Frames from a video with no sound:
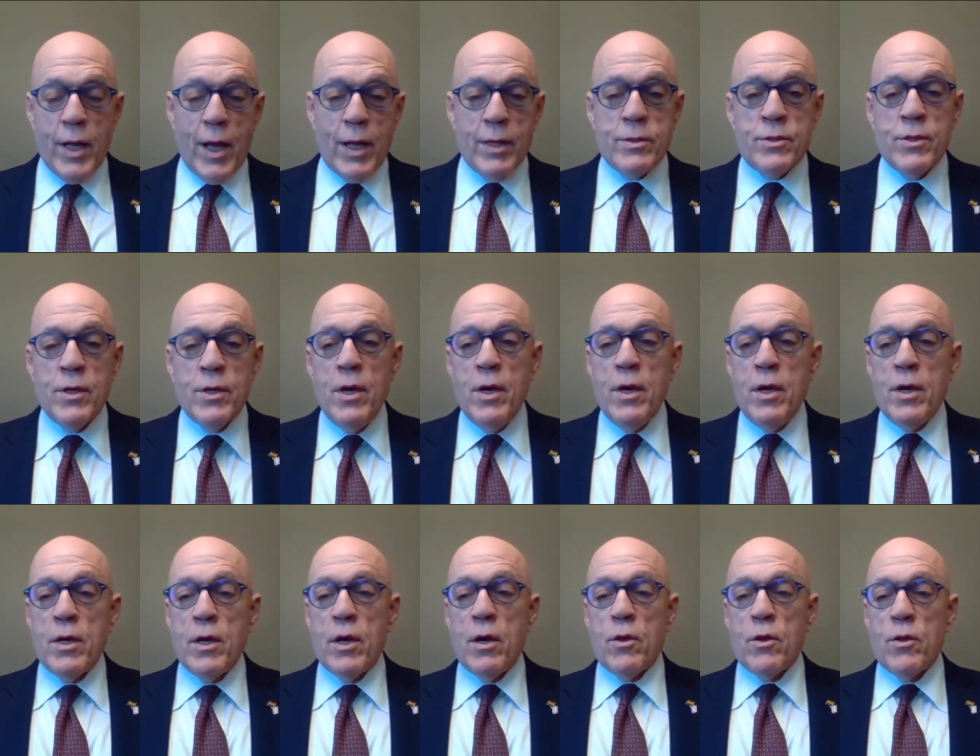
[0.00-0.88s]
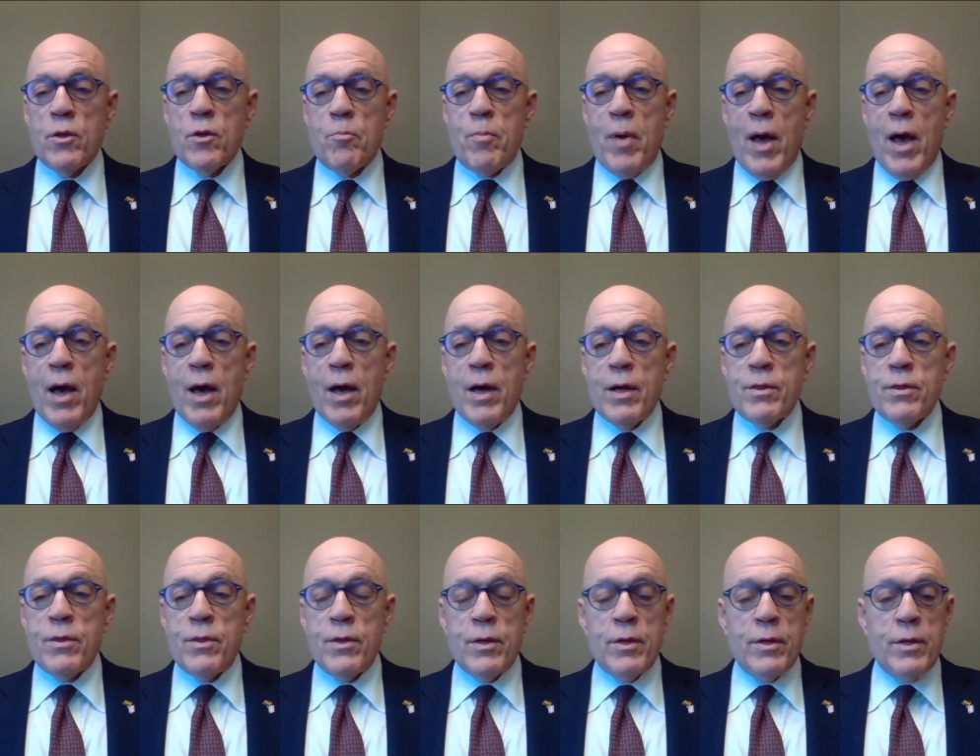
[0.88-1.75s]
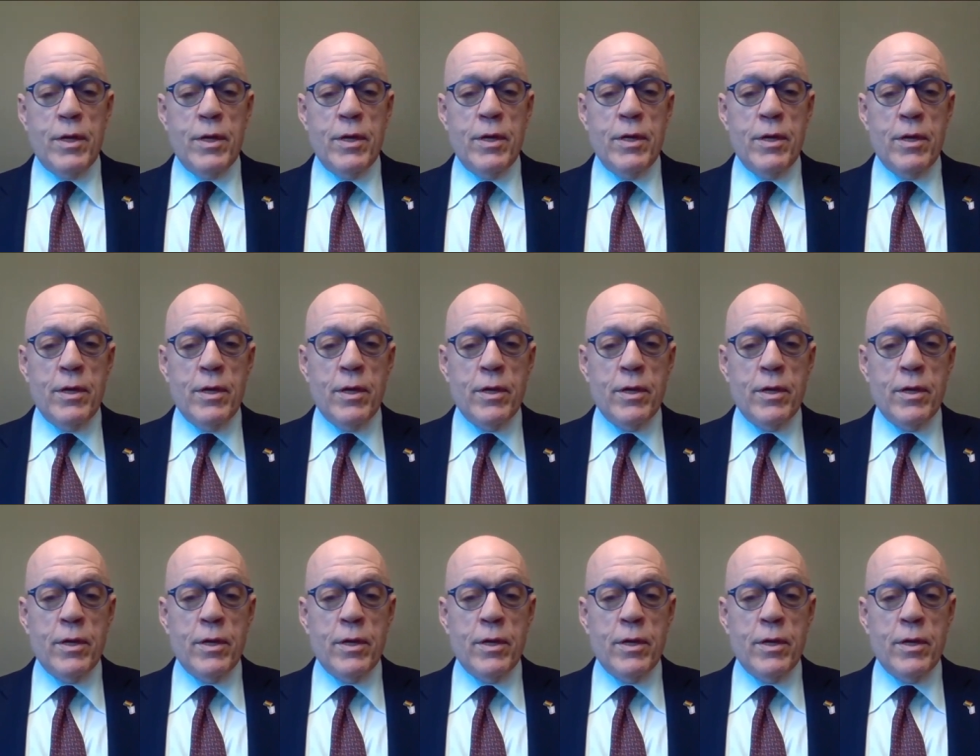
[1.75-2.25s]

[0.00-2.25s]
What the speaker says: and that's the path that